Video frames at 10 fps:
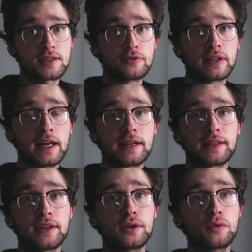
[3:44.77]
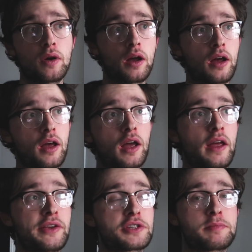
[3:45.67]
Silver lining though,
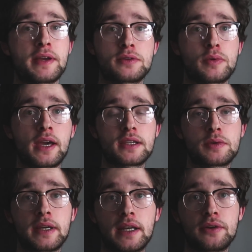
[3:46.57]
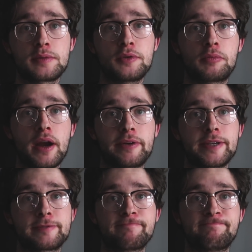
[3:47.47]
it just means we get to eat loads more
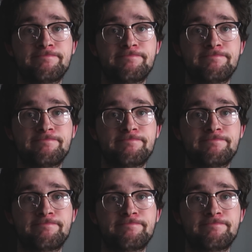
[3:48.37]
brownies.